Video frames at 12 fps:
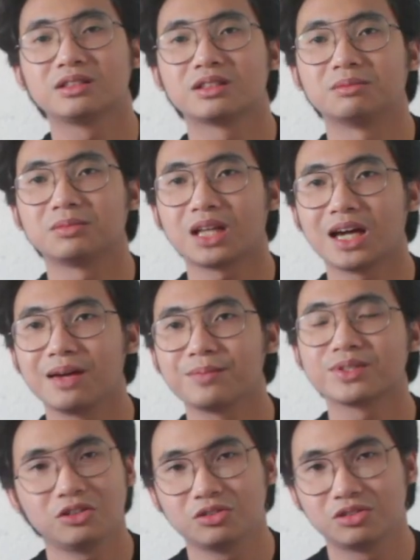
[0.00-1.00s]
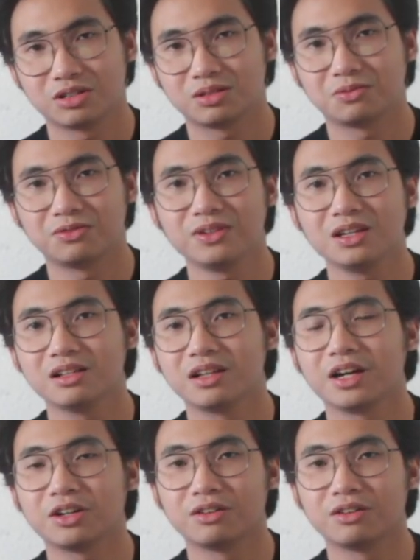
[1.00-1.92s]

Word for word: Sometimes you just feel like